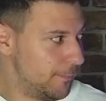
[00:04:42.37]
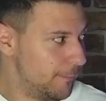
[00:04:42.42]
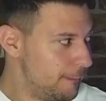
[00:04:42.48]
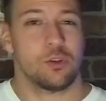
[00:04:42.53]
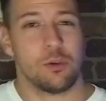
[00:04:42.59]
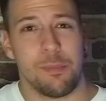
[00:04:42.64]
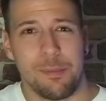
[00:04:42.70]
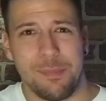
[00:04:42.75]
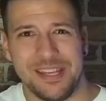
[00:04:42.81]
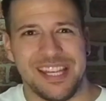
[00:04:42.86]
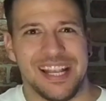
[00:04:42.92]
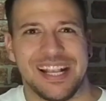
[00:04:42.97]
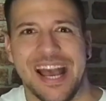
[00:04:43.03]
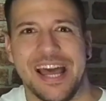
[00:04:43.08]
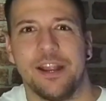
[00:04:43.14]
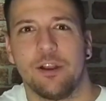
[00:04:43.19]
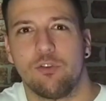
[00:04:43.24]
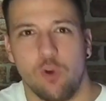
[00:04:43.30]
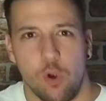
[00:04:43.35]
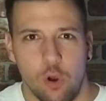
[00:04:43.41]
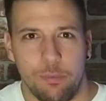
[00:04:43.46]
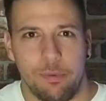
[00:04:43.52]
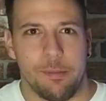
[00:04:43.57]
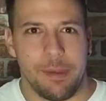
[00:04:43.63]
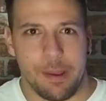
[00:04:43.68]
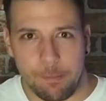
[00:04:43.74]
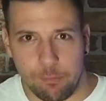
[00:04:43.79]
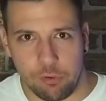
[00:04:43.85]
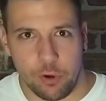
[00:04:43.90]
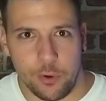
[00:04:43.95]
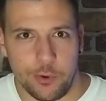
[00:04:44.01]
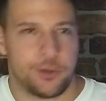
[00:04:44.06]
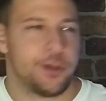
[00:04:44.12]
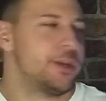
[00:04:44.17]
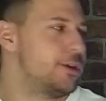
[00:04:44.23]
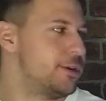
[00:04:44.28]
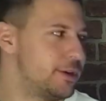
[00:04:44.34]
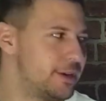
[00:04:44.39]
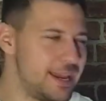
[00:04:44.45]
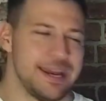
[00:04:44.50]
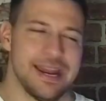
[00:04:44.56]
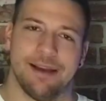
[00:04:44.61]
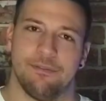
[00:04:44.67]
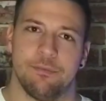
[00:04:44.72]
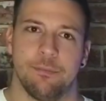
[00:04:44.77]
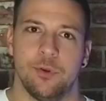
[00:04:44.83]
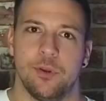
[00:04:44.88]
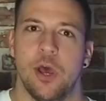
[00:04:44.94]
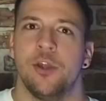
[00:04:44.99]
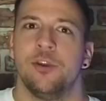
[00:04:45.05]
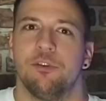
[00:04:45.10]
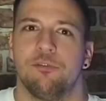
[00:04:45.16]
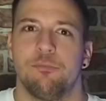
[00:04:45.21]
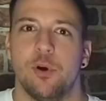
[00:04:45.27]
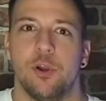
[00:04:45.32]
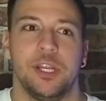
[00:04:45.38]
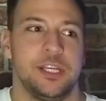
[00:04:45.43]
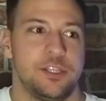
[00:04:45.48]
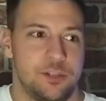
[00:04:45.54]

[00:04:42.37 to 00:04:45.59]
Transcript: So maybe he did kind of grow up a bit broke and didn't have enough money,